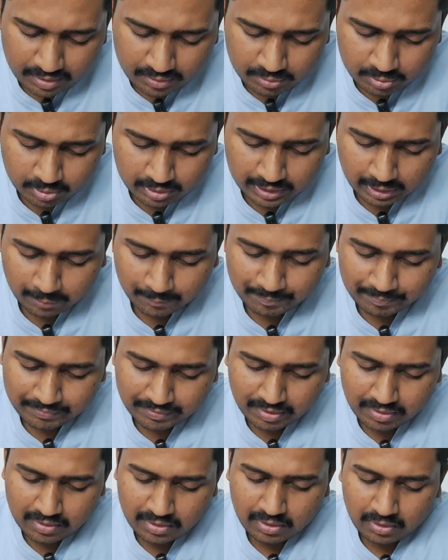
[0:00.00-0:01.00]
So now,
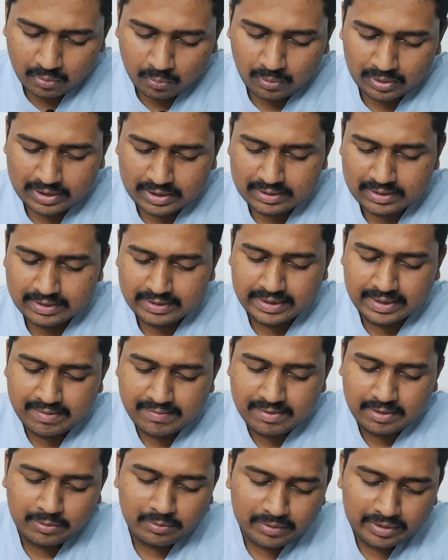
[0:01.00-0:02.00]
what are the
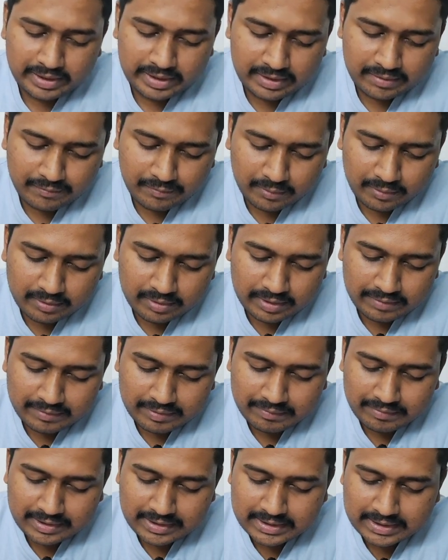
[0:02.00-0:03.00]
things that you need for
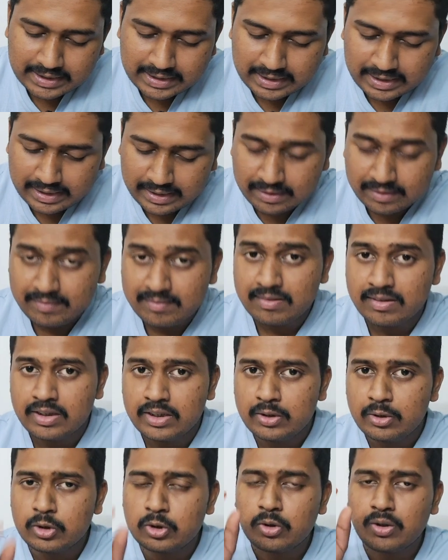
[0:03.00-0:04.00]
reviewing GT is,
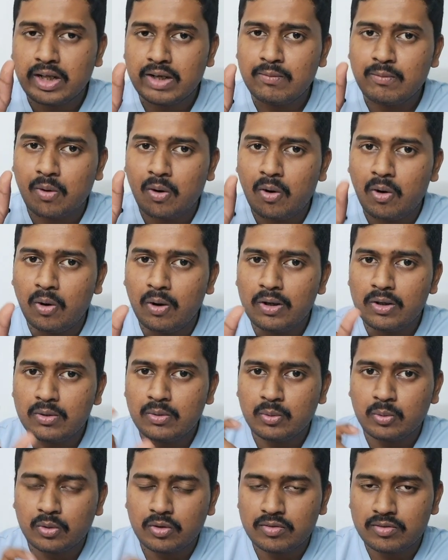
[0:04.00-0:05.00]
you should have all
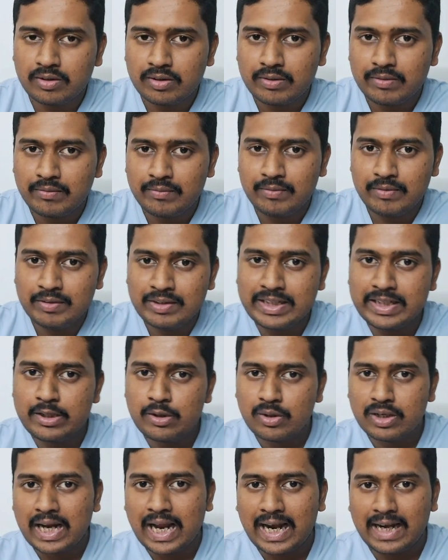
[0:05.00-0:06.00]
notes within
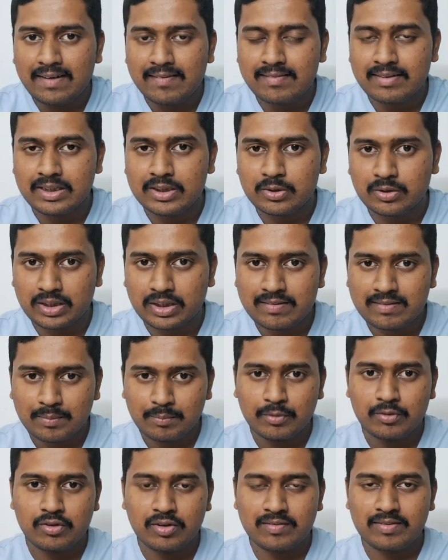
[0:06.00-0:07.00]
your hands reach. Okay,
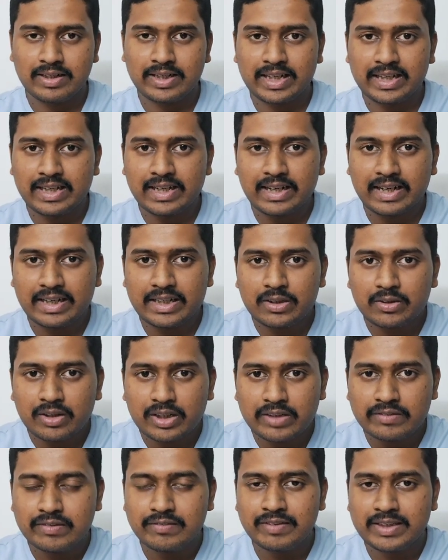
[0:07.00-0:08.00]
suppose you're sitting here and you're
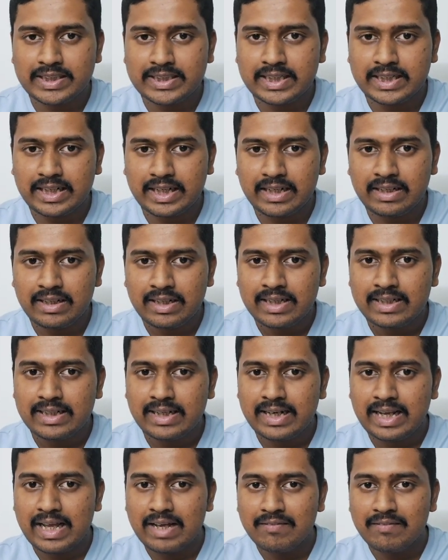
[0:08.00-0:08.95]
reviewing GT, then